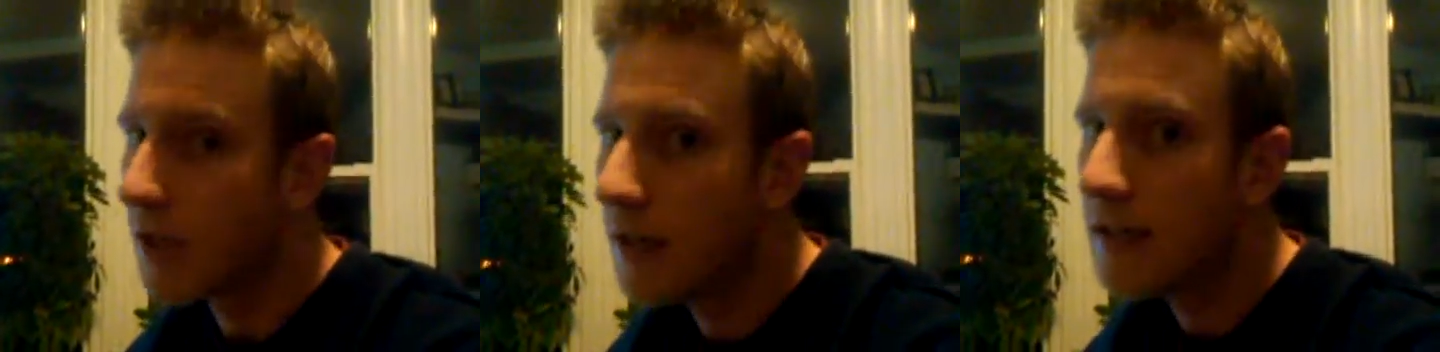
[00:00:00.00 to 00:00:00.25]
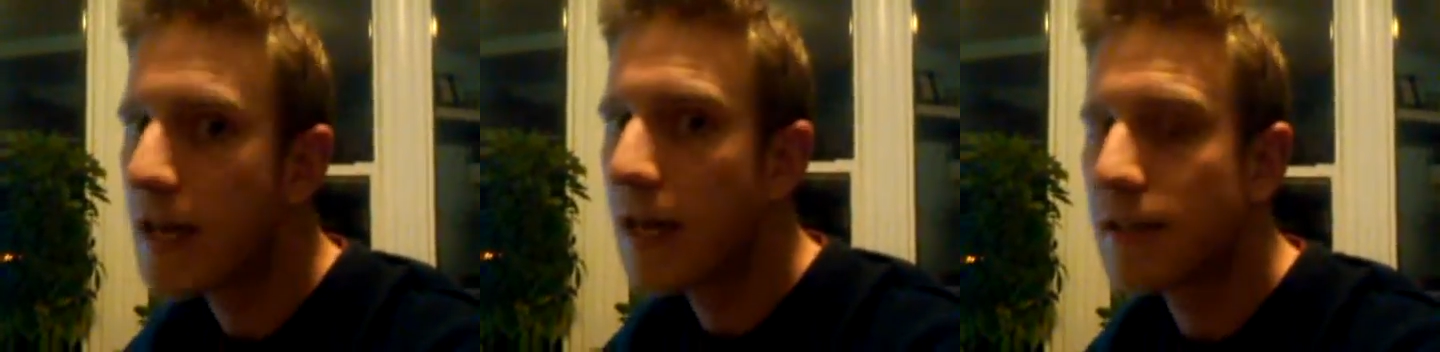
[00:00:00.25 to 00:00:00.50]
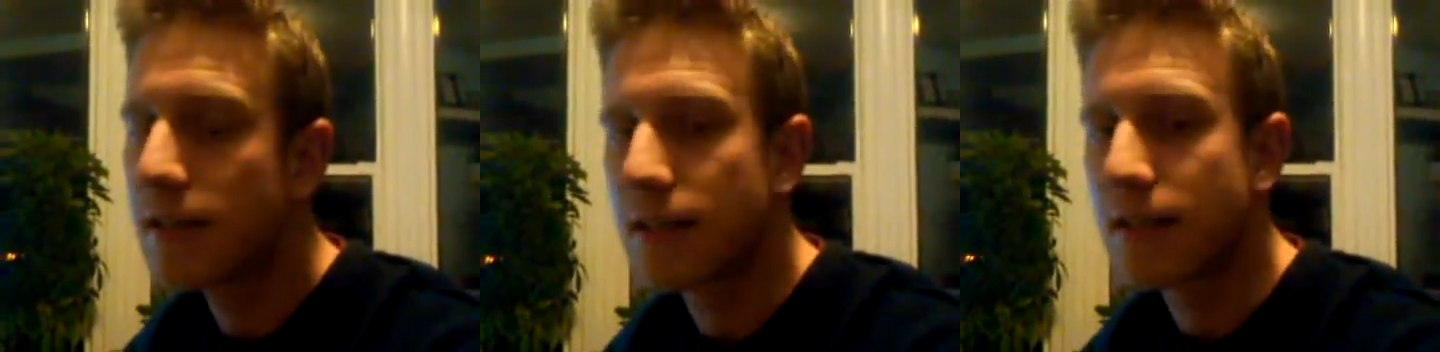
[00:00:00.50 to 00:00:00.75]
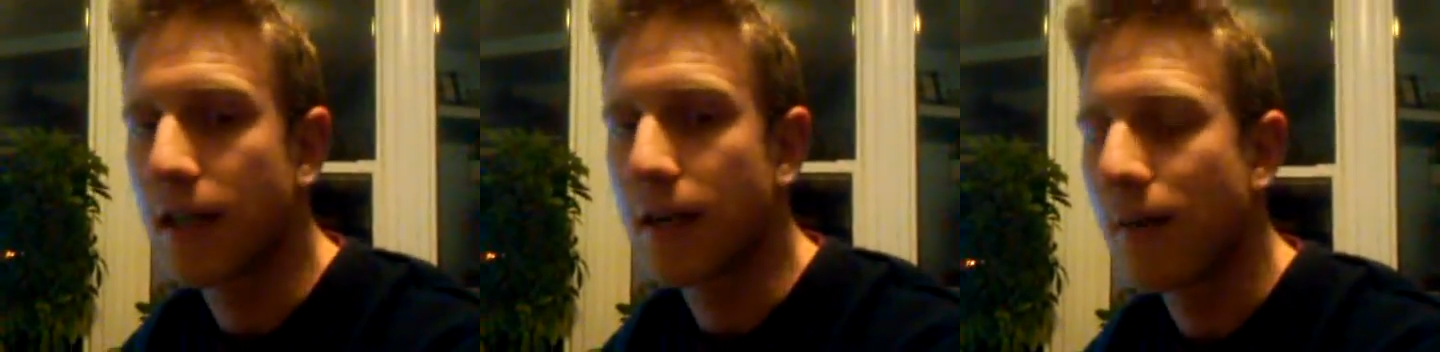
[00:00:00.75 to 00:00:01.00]
Not exactly the
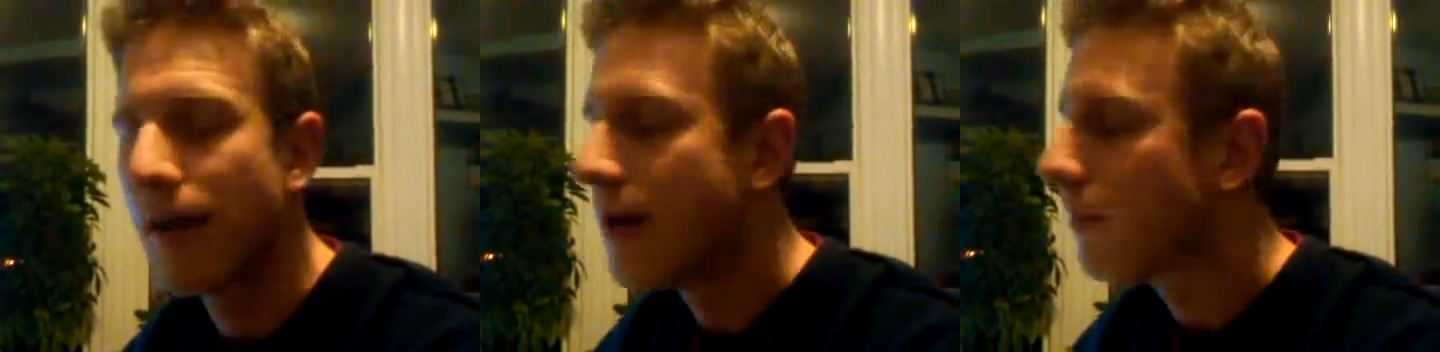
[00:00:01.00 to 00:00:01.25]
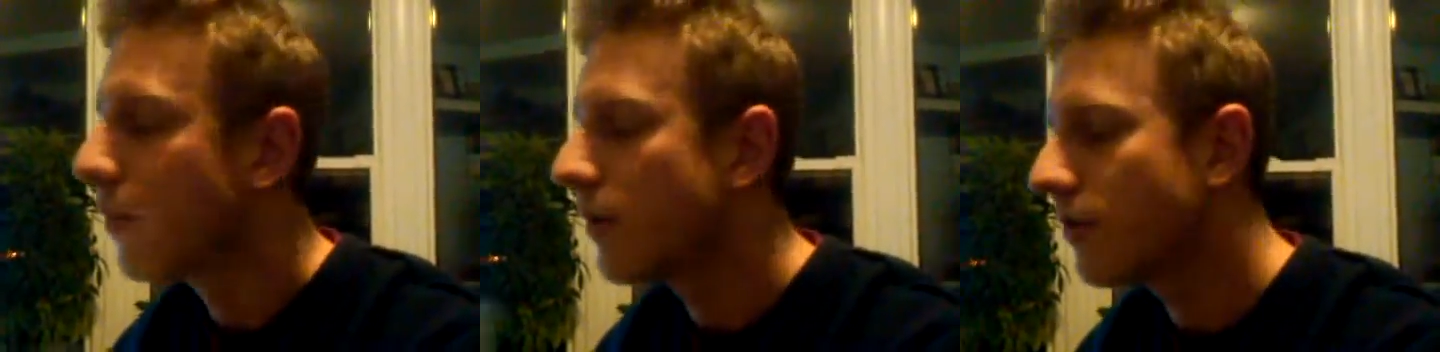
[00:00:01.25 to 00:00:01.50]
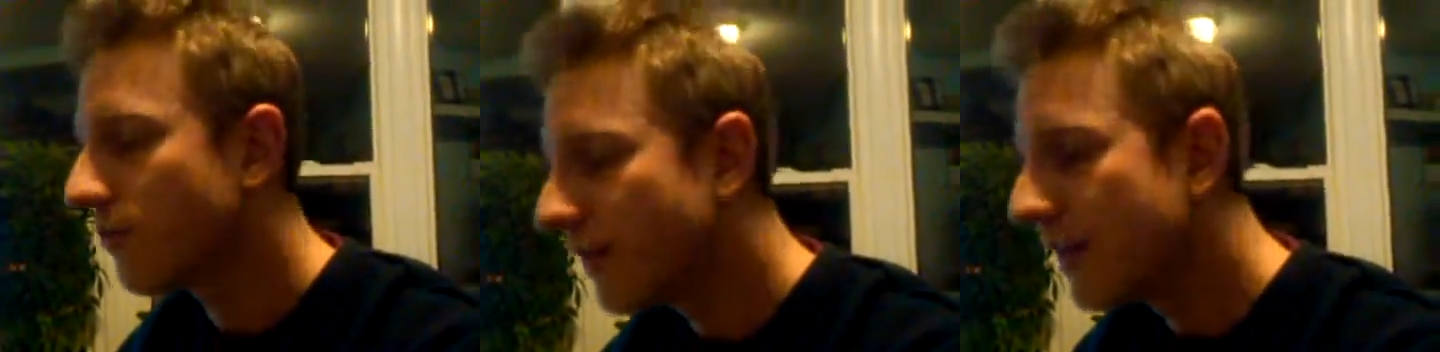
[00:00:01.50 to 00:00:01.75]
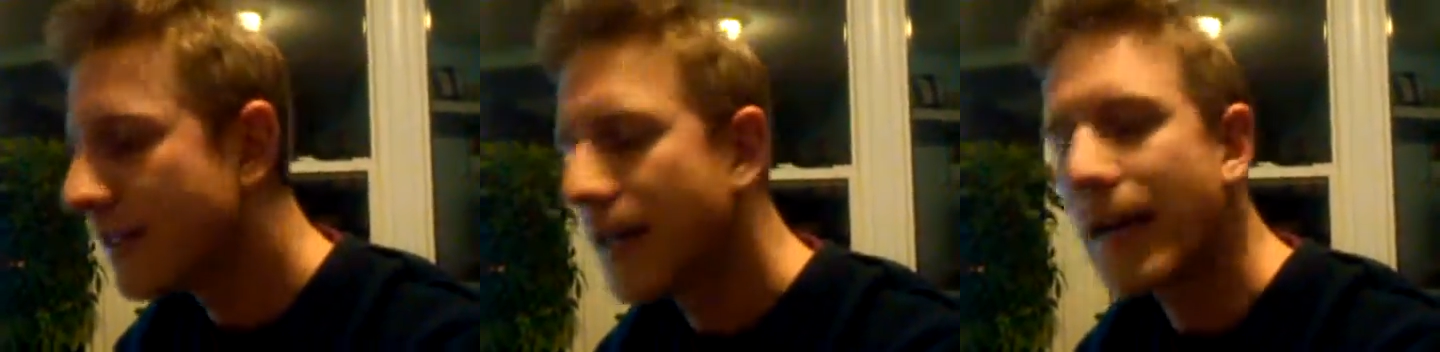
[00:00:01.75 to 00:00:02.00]
same, but when you
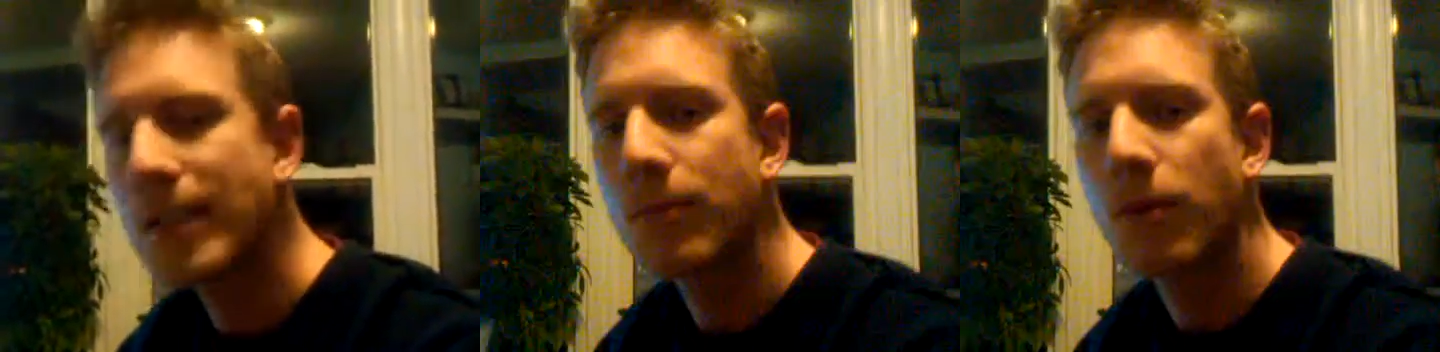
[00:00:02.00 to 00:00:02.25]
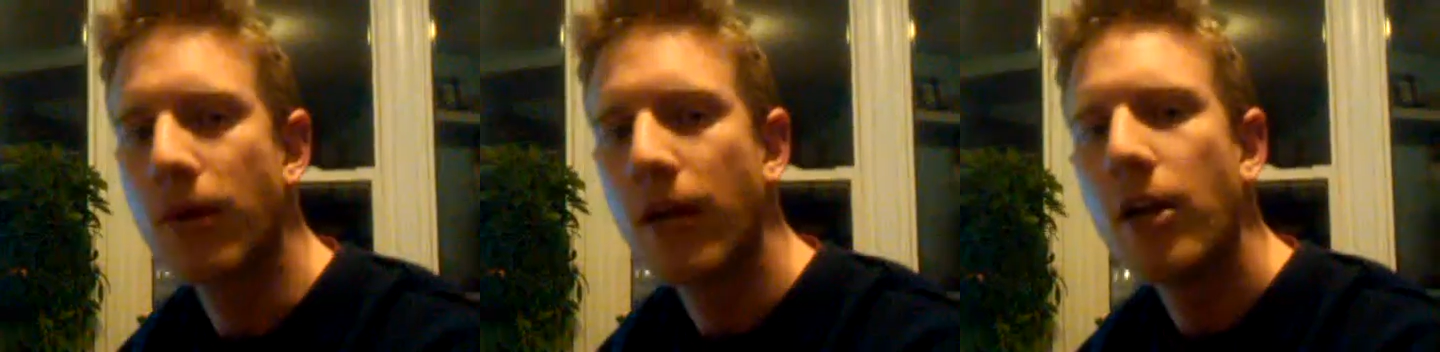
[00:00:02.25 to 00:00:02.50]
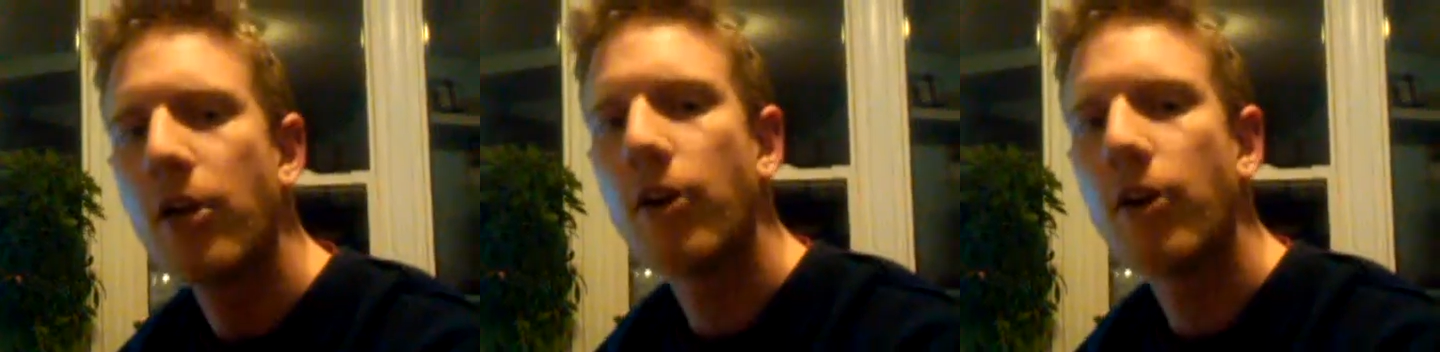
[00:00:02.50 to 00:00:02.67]
read the textbook,